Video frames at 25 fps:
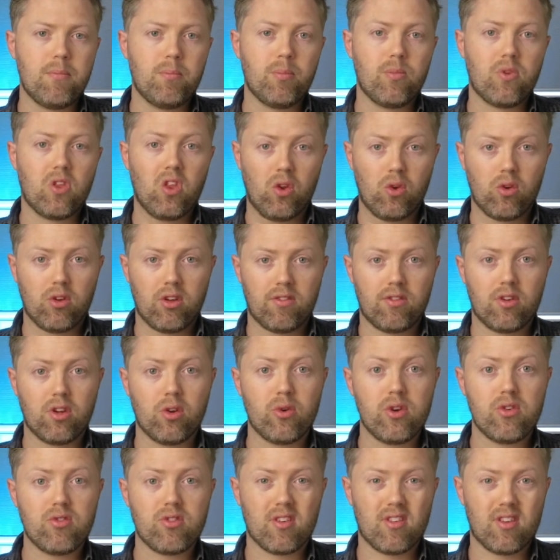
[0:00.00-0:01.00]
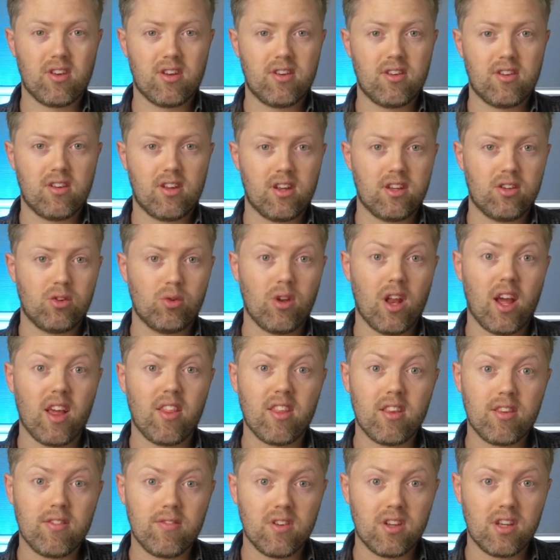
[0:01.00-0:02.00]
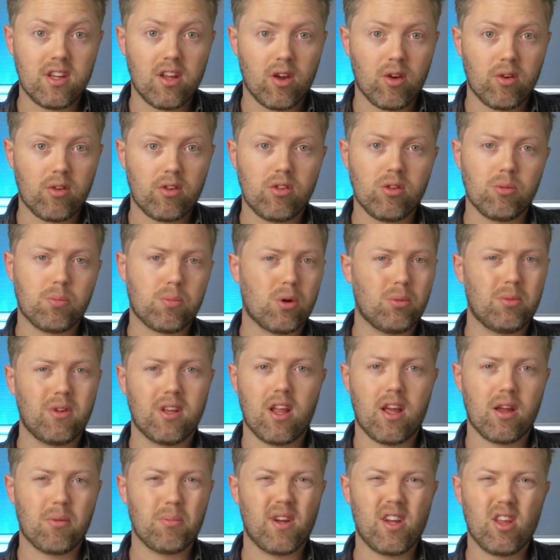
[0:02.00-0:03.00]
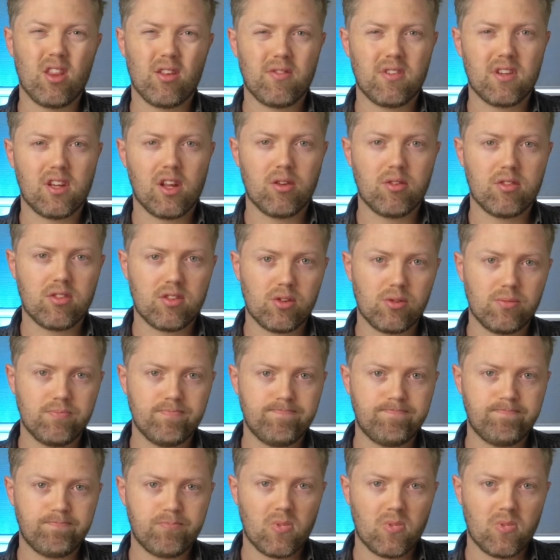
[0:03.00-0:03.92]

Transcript: So if you're interested and you like this video, you'll probably like my other videos too.